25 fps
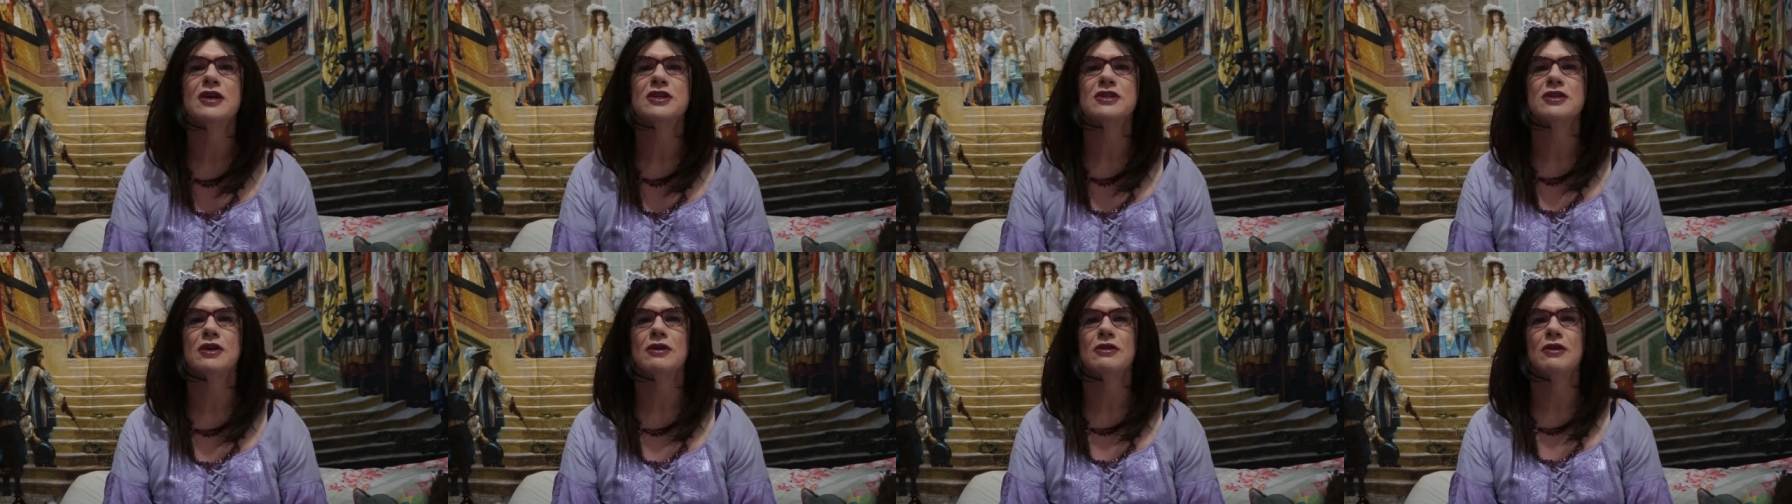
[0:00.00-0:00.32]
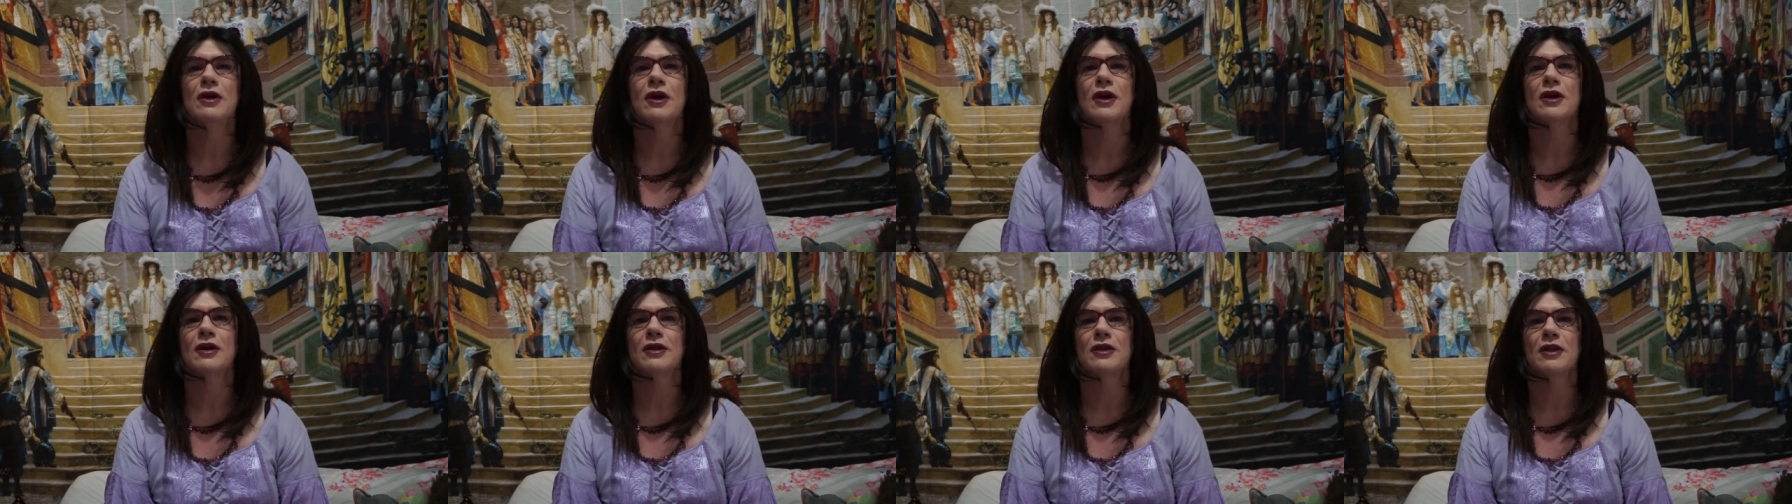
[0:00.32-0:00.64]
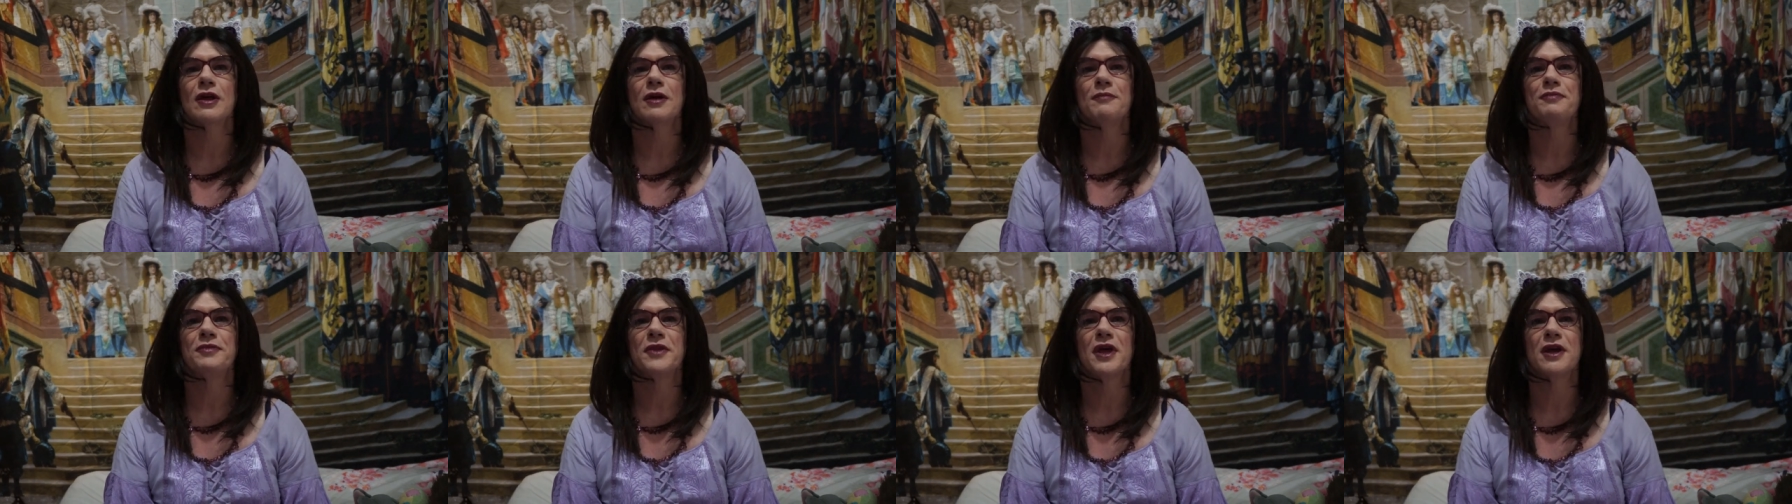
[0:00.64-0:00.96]
So like
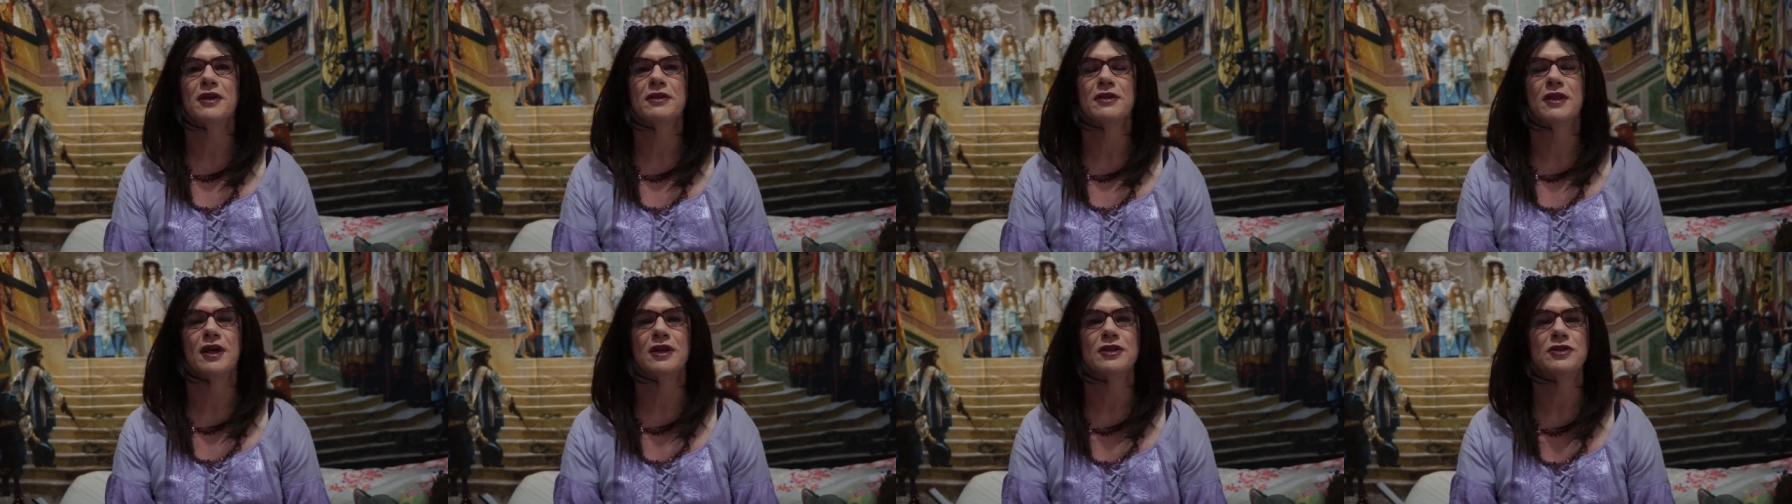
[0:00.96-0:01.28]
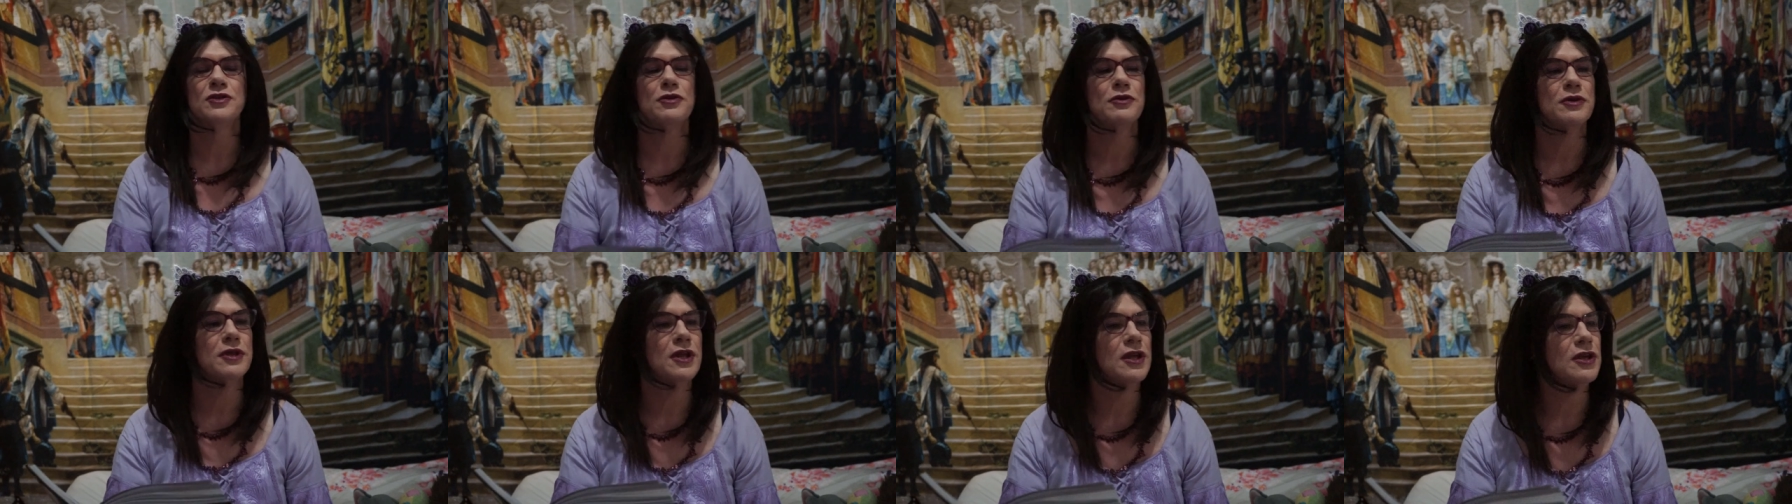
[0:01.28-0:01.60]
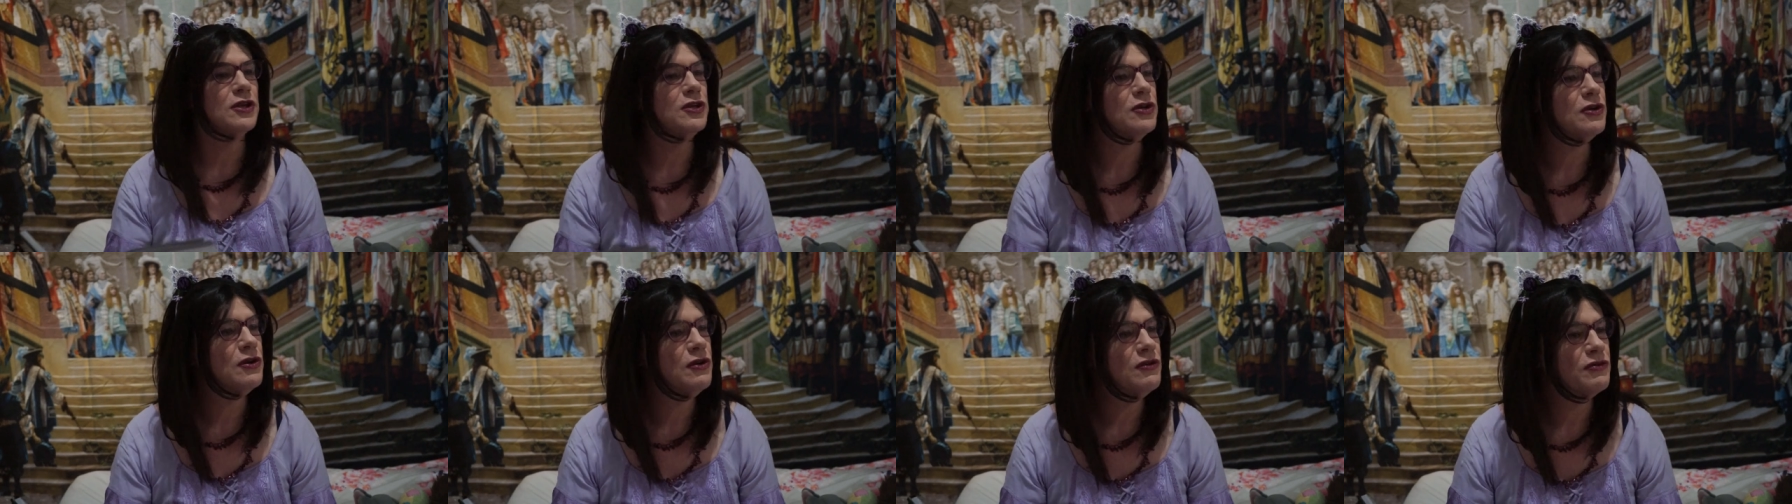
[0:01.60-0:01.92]
um, they, they took their
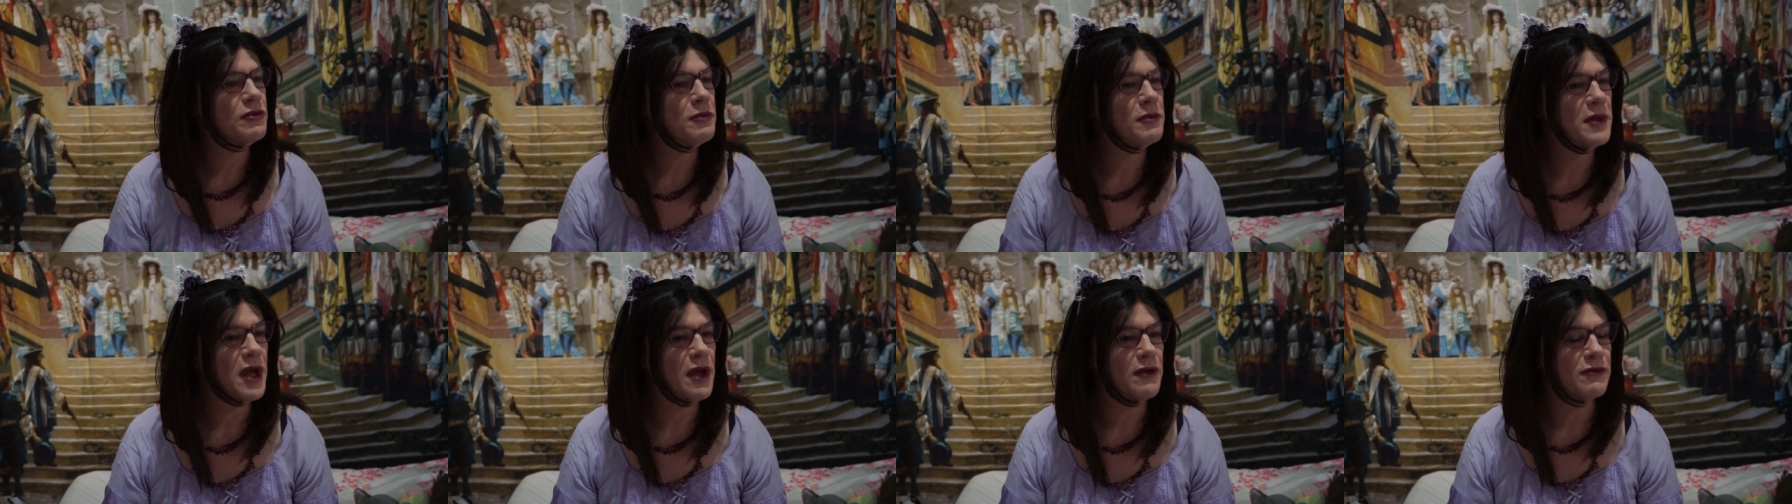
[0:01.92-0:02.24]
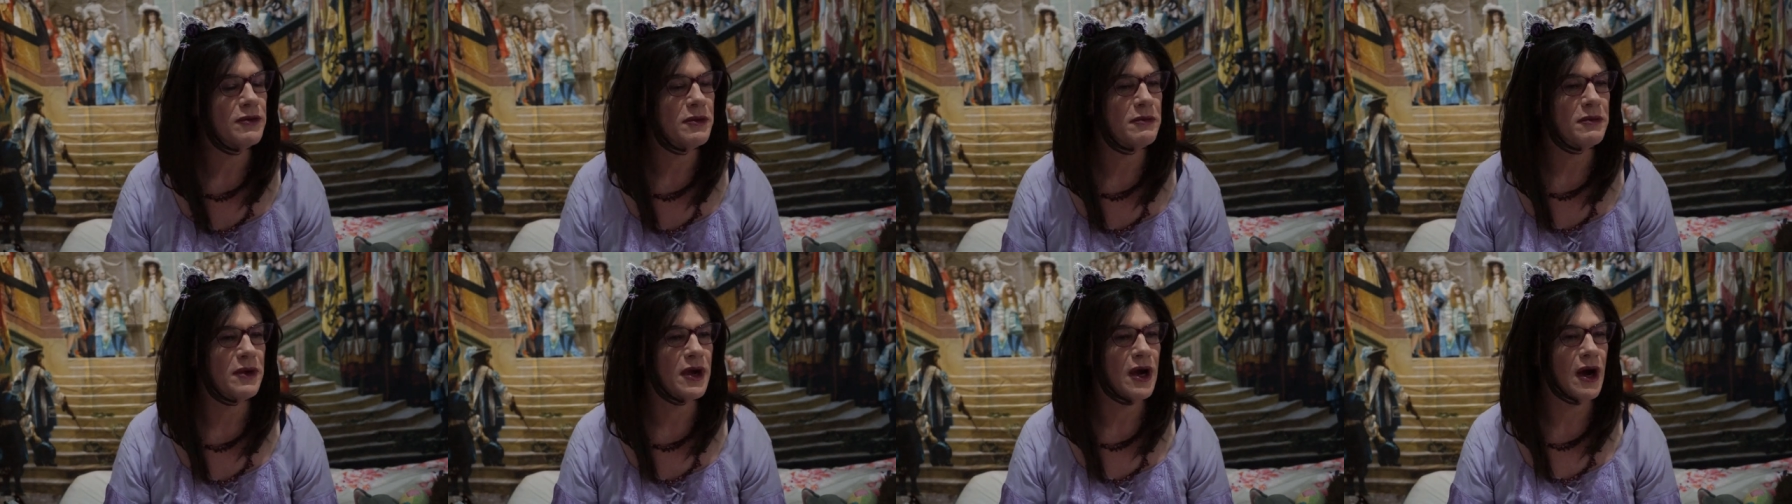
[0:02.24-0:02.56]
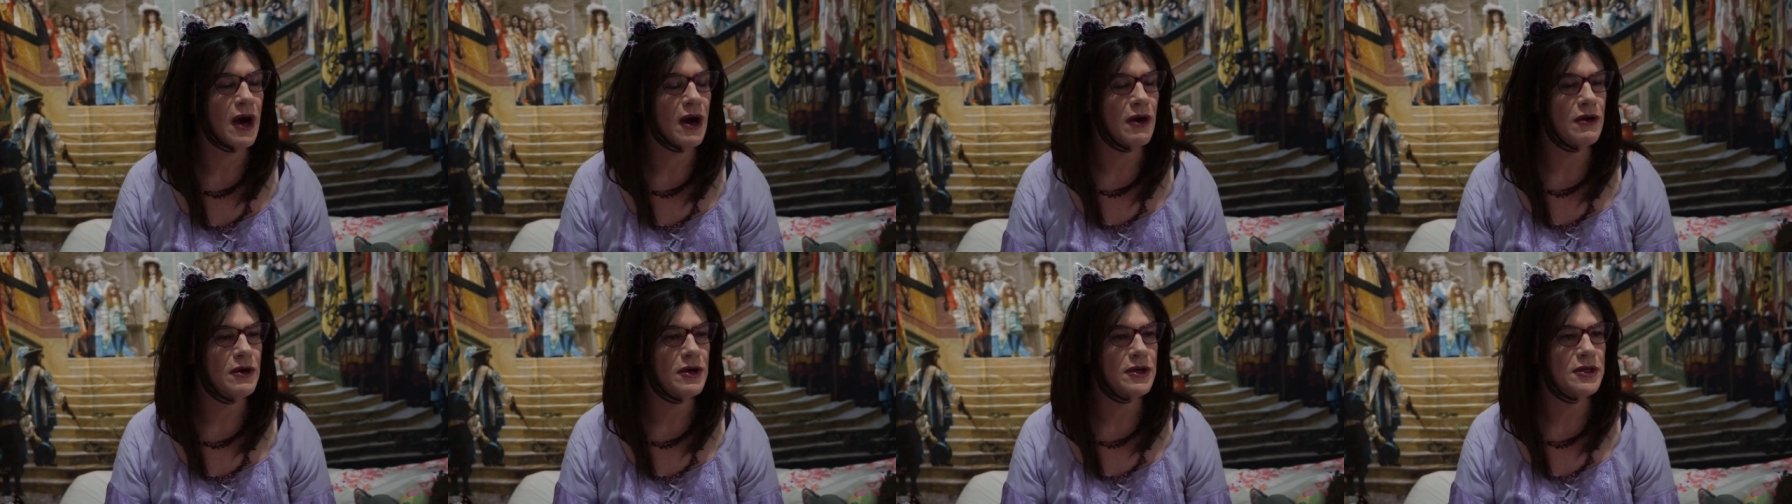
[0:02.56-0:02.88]
cue from that from
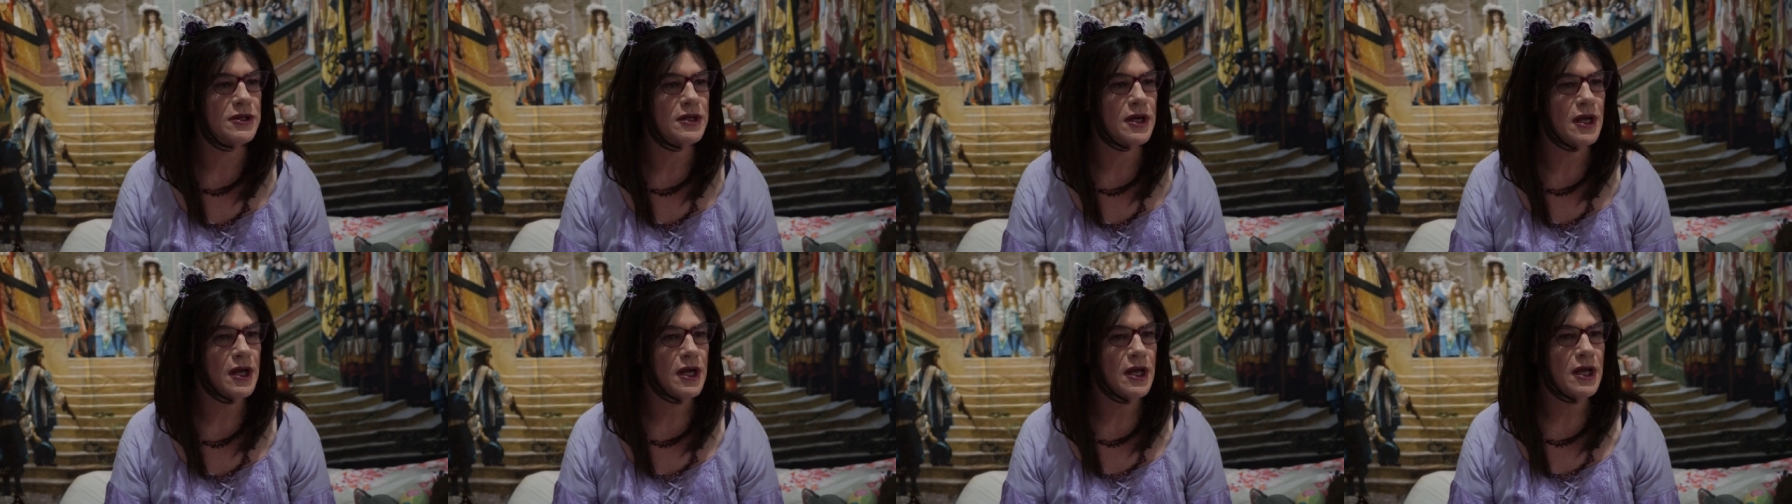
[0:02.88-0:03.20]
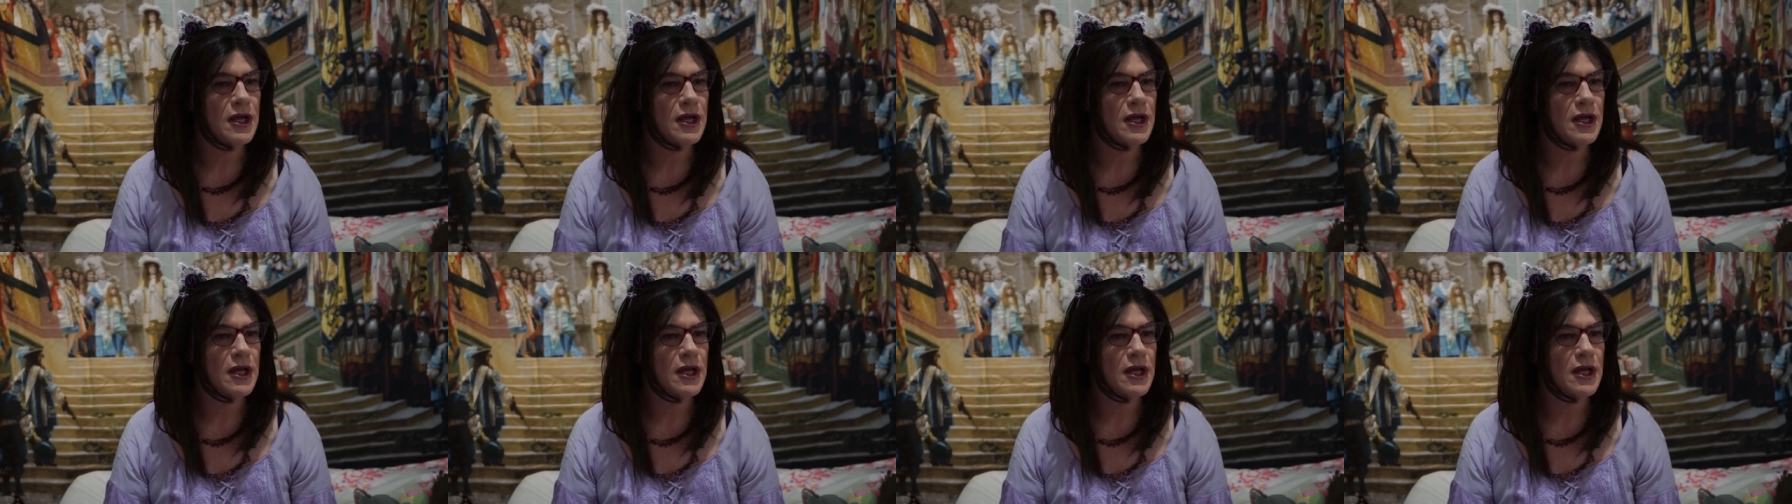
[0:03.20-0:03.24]
current